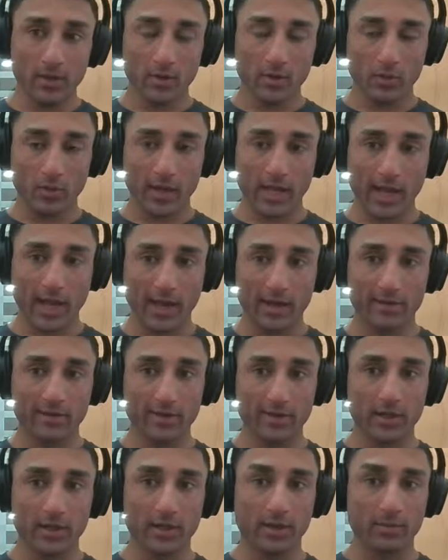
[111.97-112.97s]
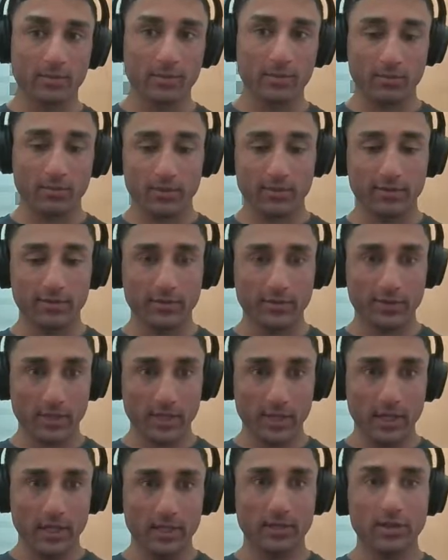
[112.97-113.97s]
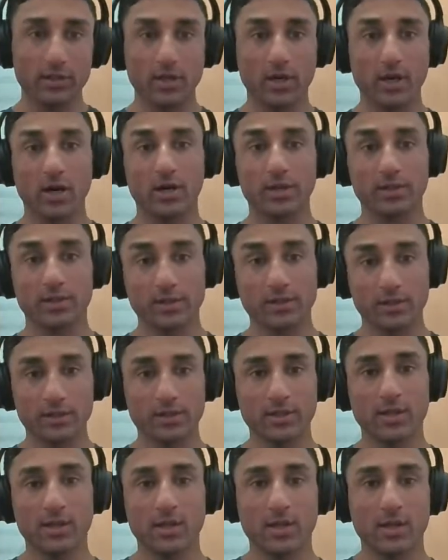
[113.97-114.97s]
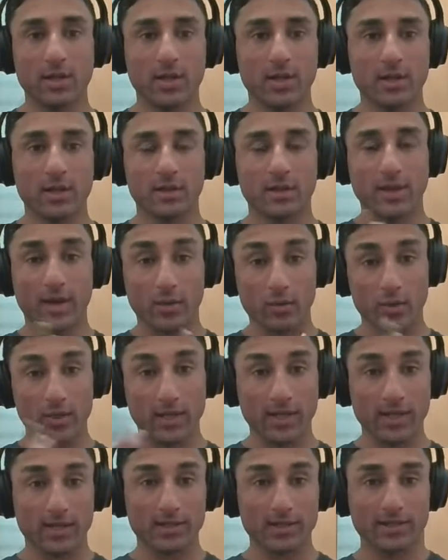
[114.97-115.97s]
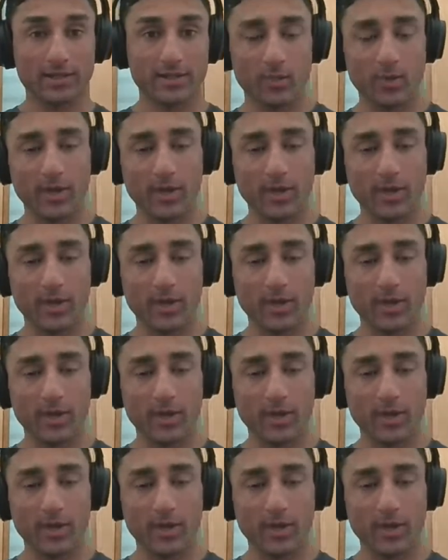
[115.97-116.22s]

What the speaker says: we have a number of tasks that will get us there.